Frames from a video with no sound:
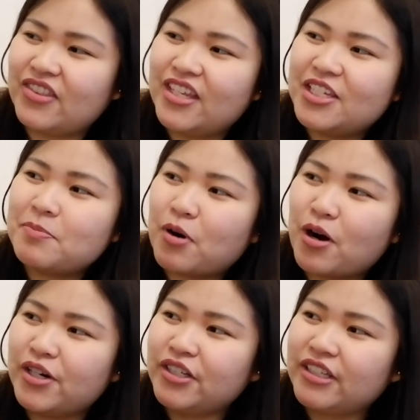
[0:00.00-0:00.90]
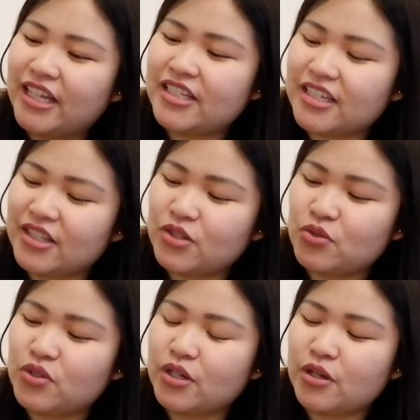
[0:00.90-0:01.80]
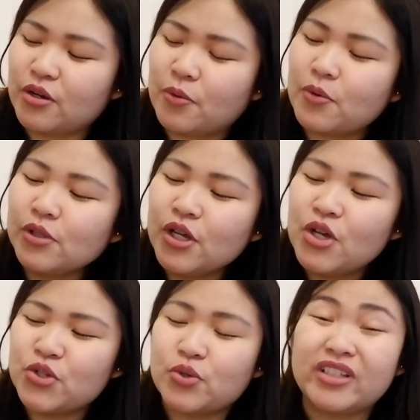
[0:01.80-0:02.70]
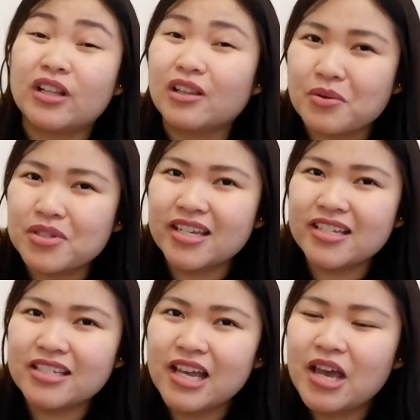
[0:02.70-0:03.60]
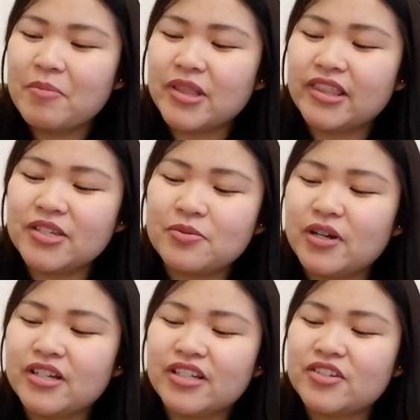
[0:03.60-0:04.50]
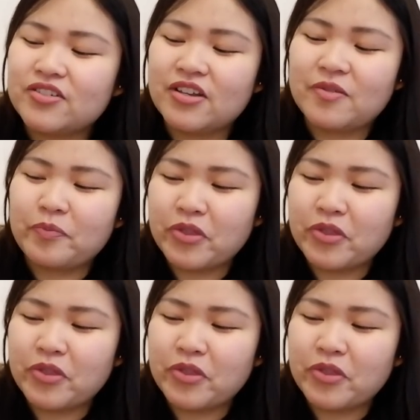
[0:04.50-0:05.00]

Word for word: this part gets into the hole so it closes, but this one, it's